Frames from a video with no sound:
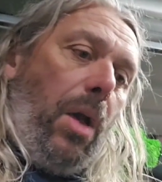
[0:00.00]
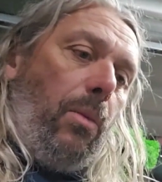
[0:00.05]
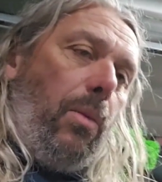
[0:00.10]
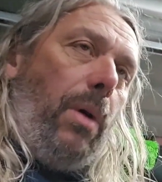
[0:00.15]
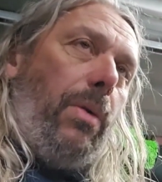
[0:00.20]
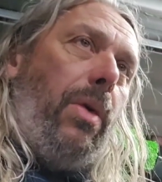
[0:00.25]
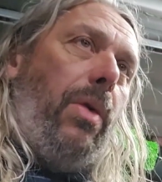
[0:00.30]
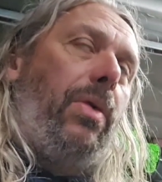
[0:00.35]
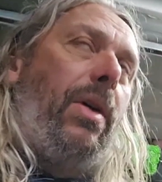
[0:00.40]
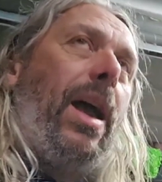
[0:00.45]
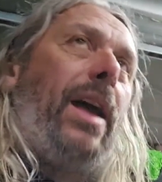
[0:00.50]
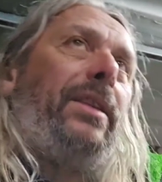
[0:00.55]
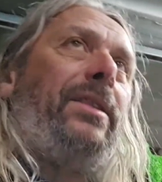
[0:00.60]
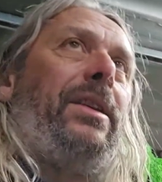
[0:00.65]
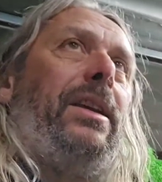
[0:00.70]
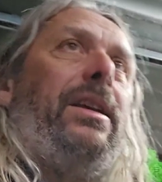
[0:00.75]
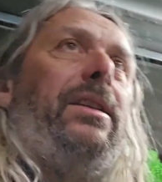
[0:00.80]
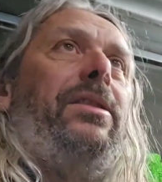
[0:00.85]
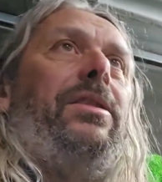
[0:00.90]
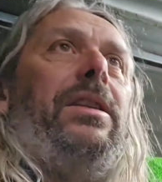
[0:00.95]
whether that
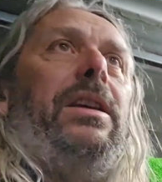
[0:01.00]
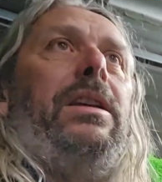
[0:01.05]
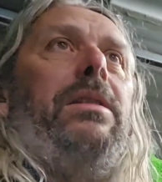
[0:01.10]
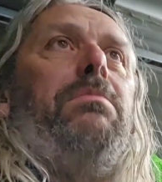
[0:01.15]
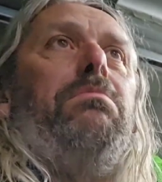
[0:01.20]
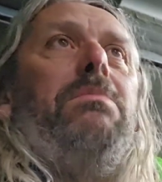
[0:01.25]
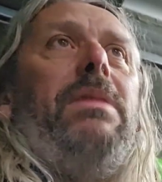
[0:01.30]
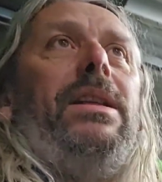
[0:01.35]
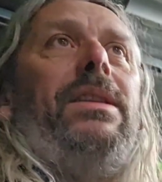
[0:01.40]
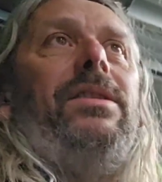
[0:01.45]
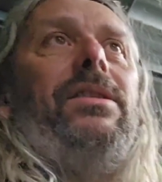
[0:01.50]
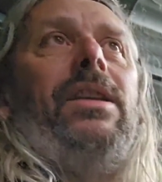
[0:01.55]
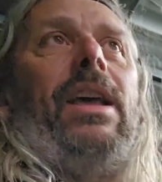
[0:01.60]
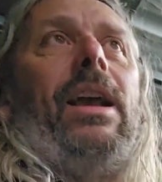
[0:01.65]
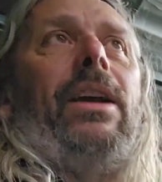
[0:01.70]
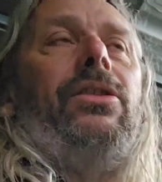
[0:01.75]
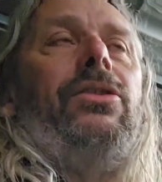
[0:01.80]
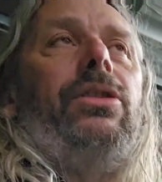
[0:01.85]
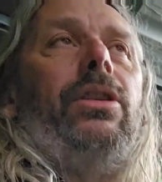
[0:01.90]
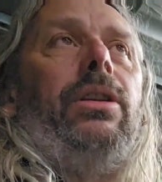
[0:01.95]
is the
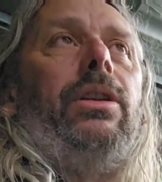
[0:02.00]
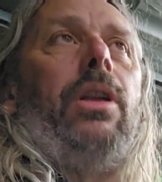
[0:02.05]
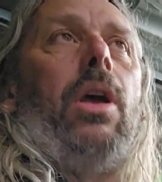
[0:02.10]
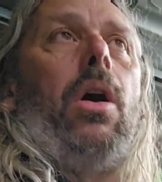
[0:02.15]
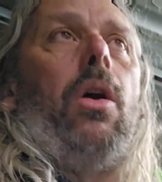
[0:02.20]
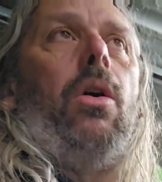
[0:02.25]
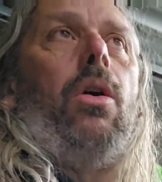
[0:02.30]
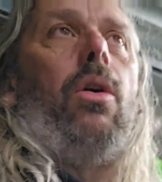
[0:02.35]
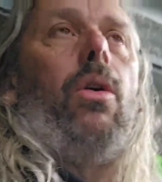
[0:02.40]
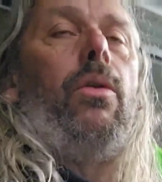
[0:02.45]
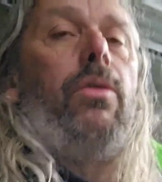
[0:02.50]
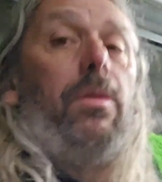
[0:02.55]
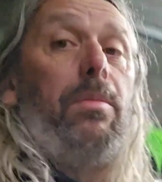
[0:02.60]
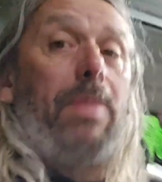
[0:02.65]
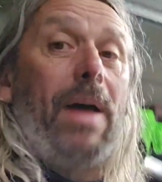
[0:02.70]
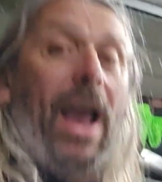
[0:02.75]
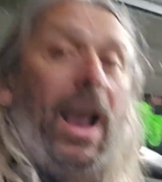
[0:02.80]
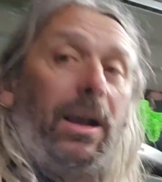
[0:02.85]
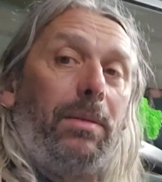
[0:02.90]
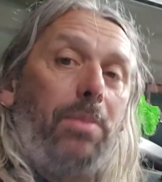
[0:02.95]
midsection or the
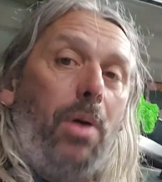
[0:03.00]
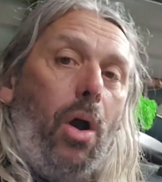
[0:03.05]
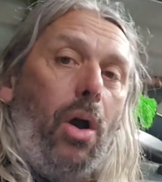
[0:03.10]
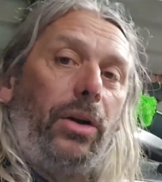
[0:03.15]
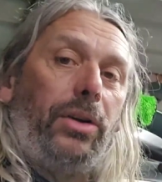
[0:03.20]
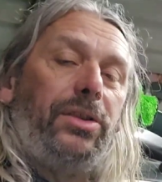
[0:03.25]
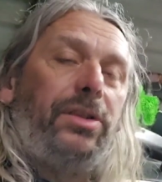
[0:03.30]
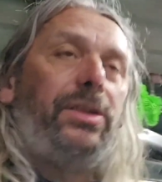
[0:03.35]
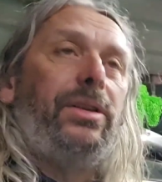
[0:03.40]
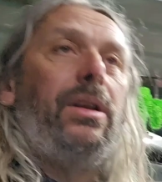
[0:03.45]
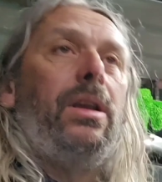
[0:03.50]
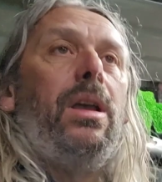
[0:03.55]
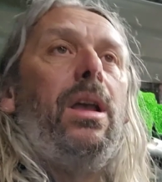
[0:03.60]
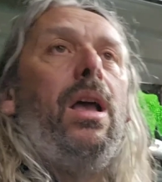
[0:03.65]
back box,